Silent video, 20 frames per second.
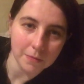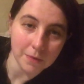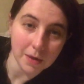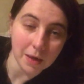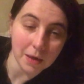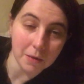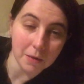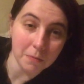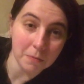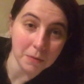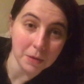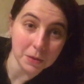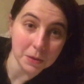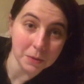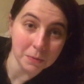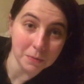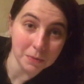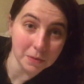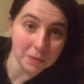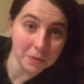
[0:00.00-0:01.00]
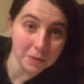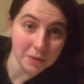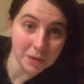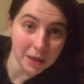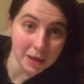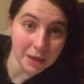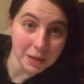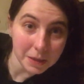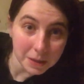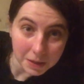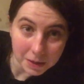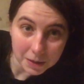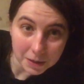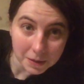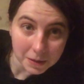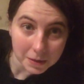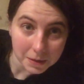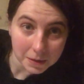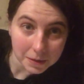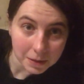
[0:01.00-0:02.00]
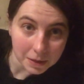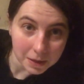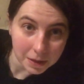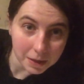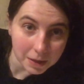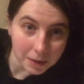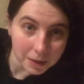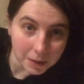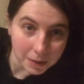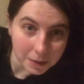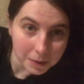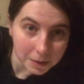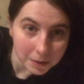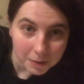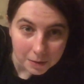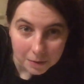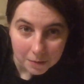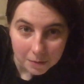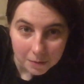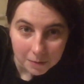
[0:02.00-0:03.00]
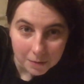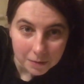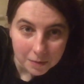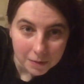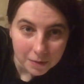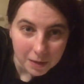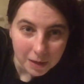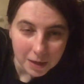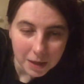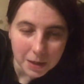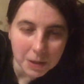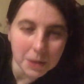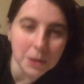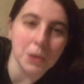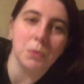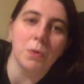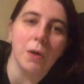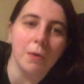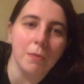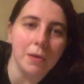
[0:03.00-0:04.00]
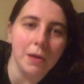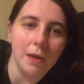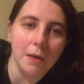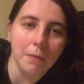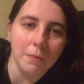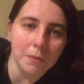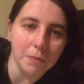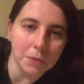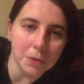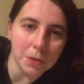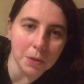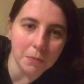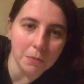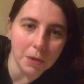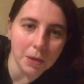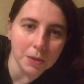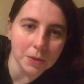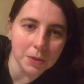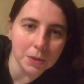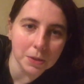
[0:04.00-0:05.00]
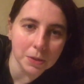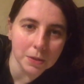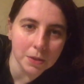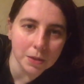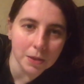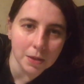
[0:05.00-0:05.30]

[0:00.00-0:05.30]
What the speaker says: how much of an idiot he is. I guess that's why we love him so much.